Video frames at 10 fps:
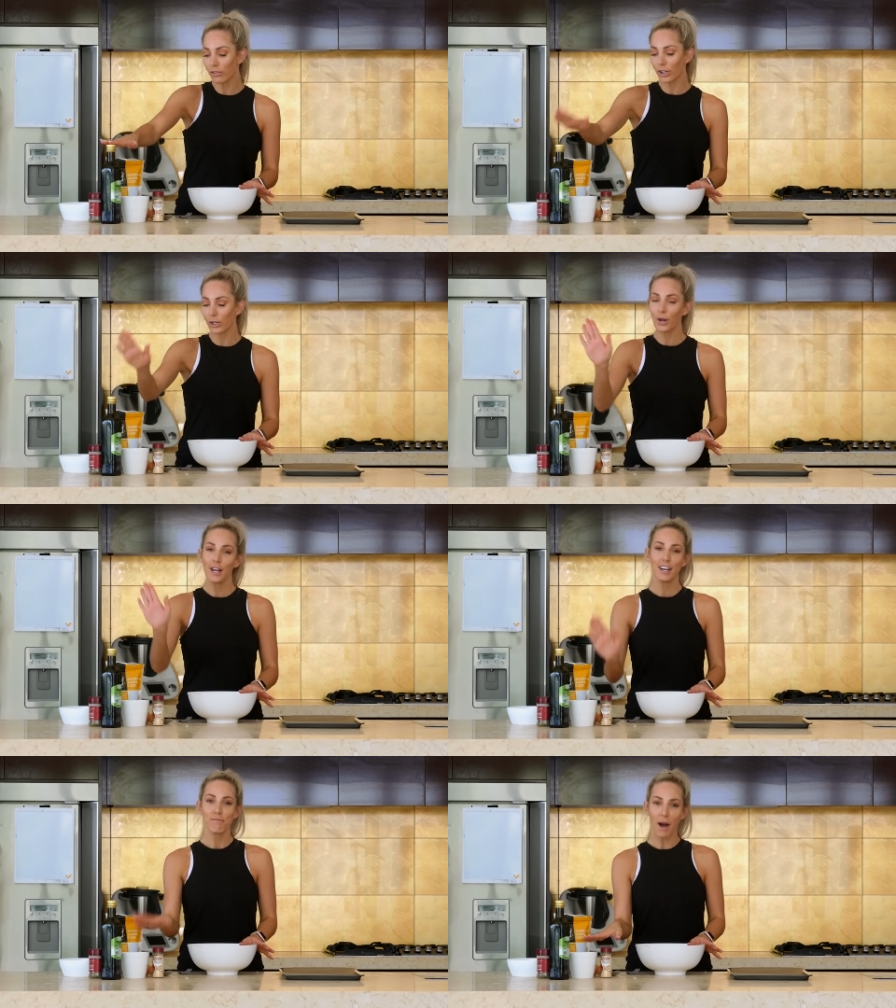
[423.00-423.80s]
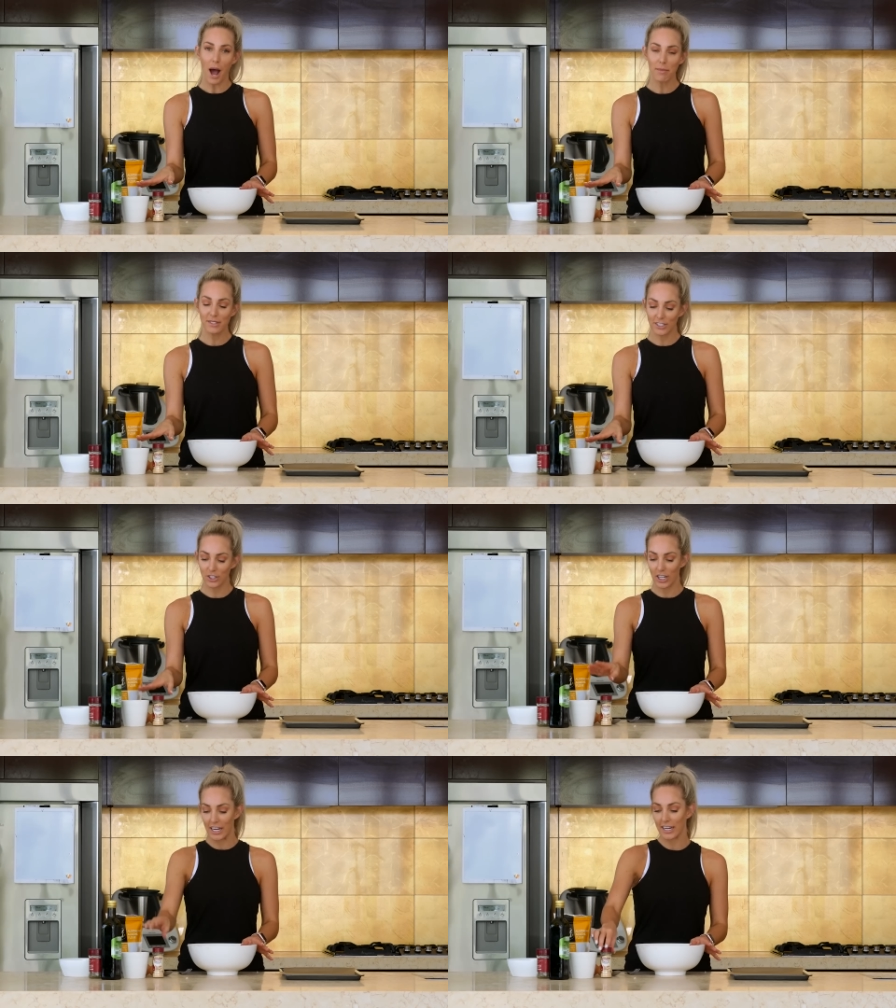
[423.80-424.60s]
oil, Parmesan
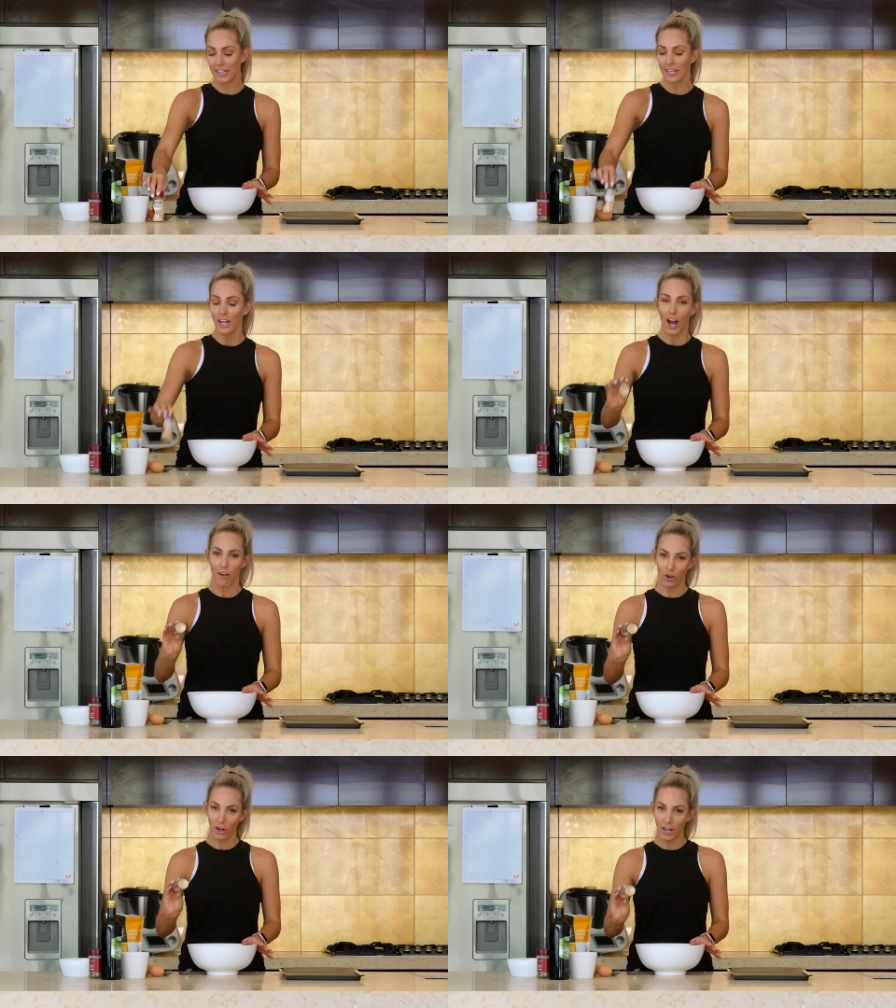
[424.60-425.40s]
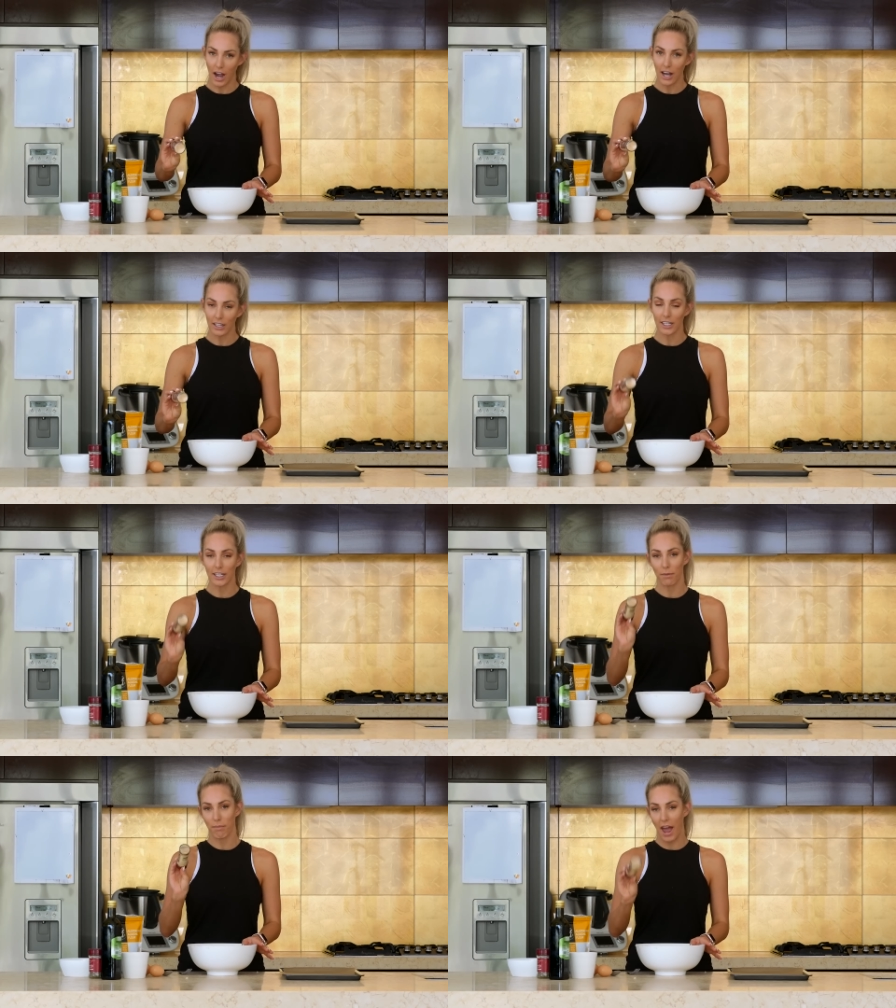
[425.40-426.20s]
cheese, I've got garlic
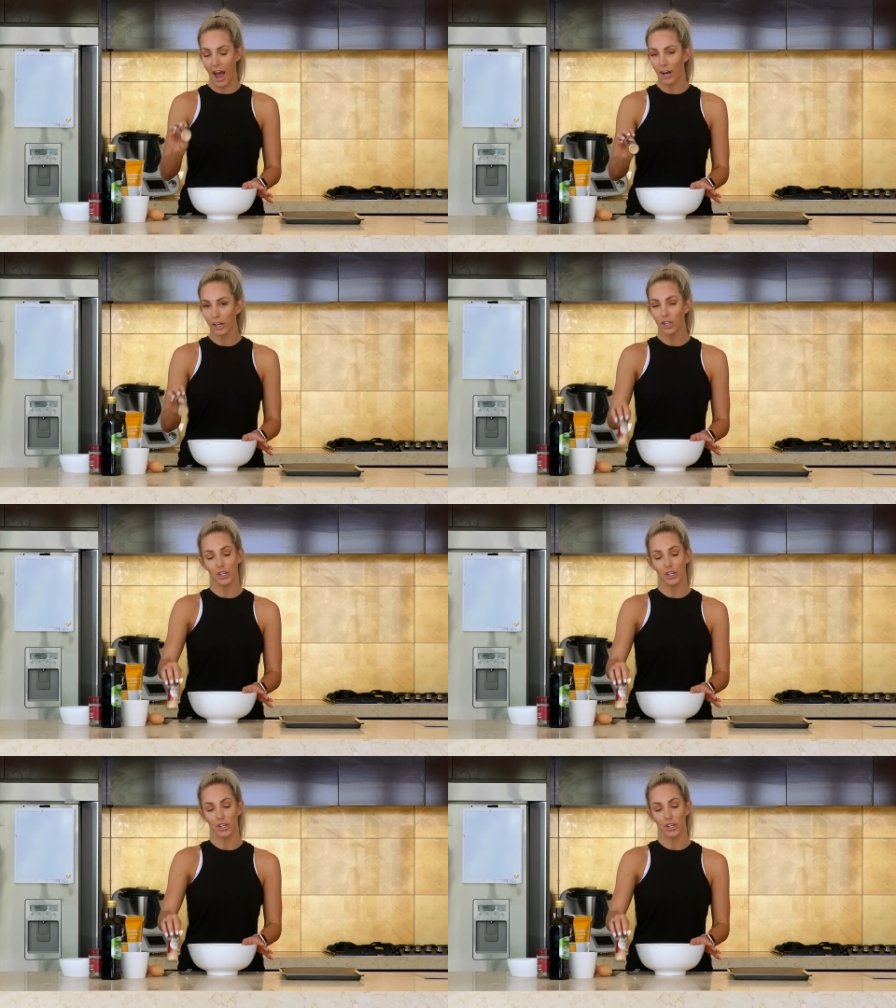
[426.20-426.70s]
powder.